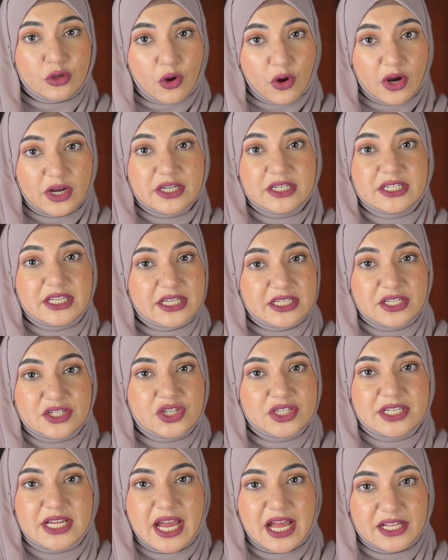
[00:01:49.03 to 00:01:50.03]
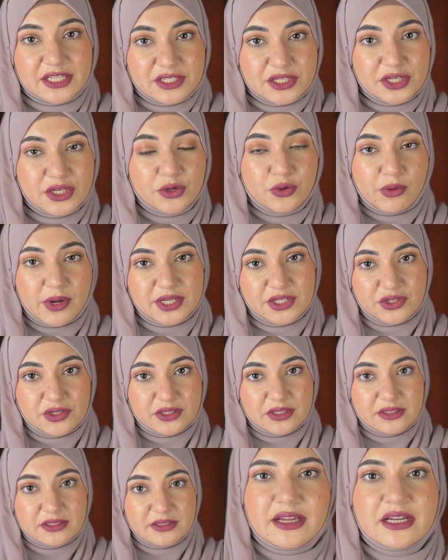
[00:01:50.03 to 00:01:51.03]
Claude doesn't just answer your
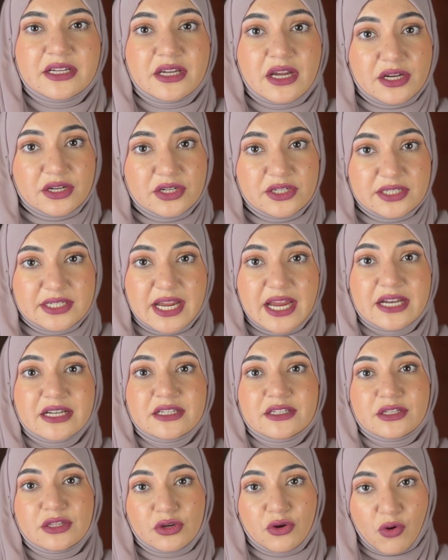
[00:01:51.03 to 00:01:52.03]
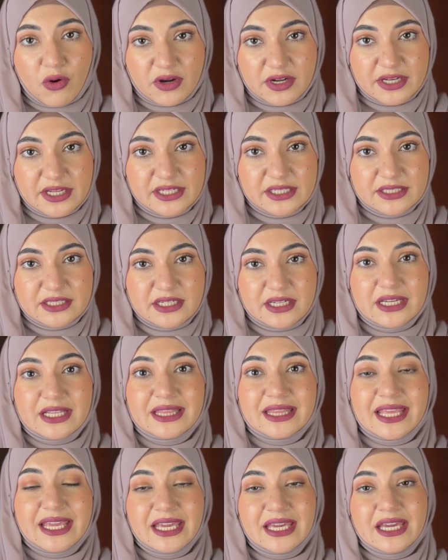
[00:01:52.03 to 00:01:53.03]
question, it understands the context,
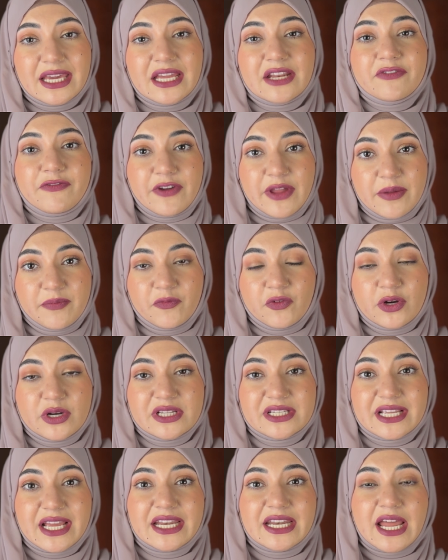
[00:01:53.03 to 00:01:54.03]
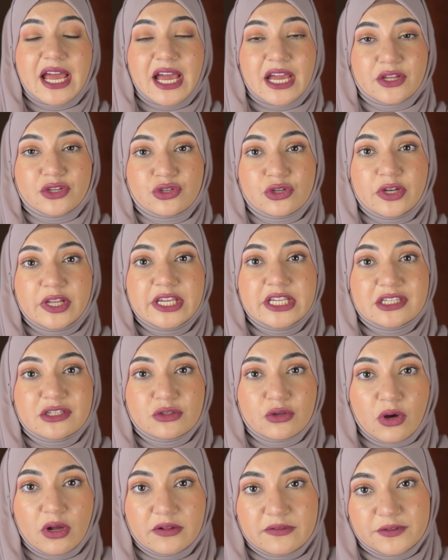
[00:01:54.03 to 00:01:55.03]
think in frameworks, and actually
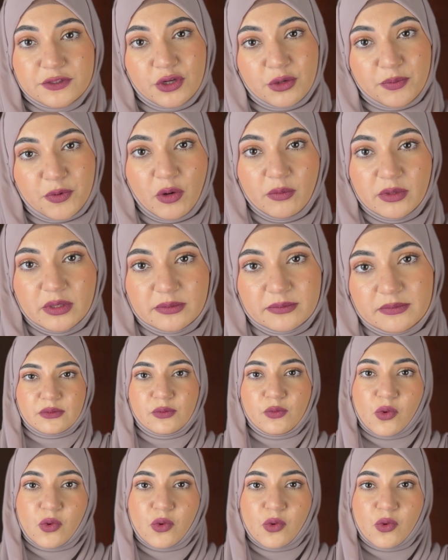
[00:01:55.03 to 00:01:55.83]
solves your problem.